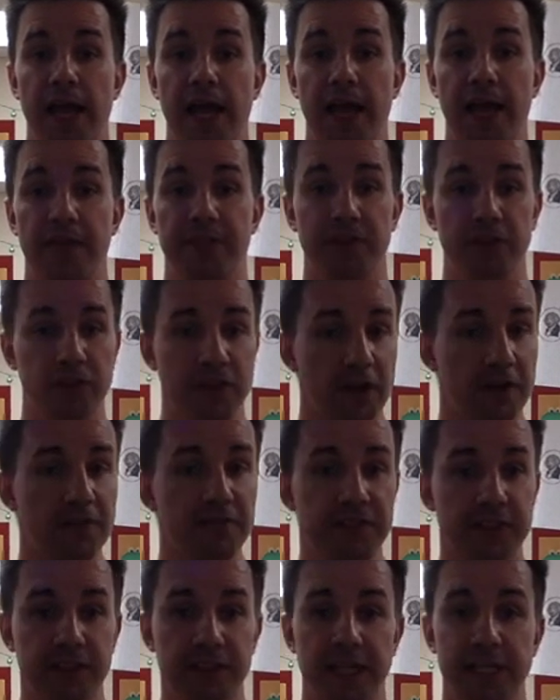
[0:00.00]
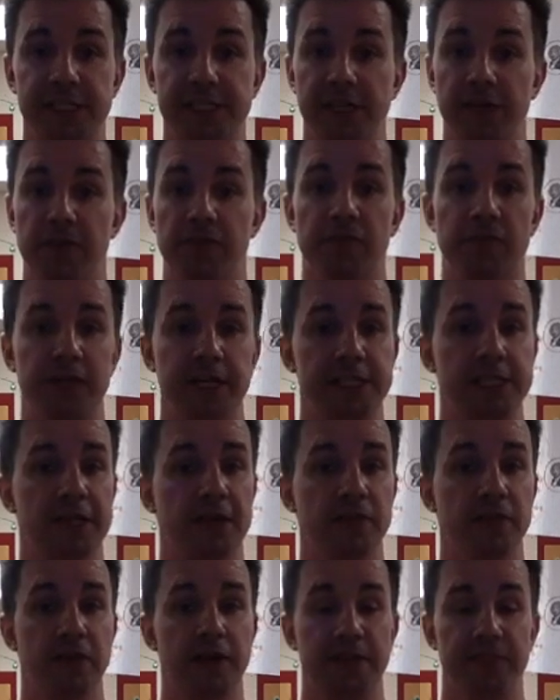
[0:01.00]
and the love that they show for each
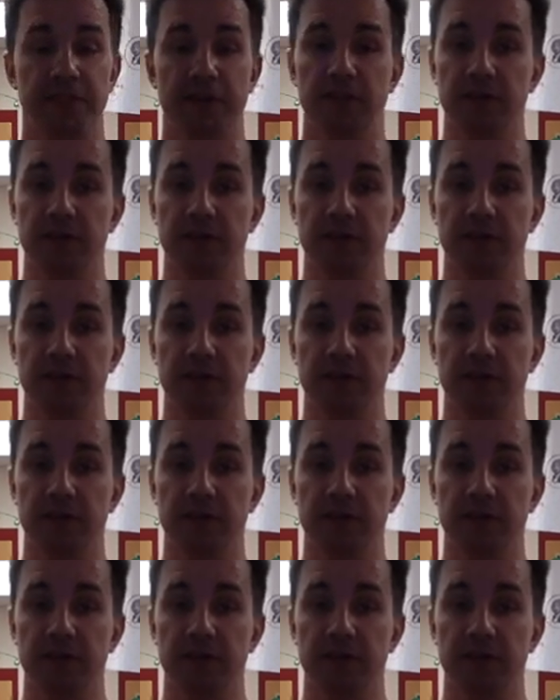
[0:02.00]
other and the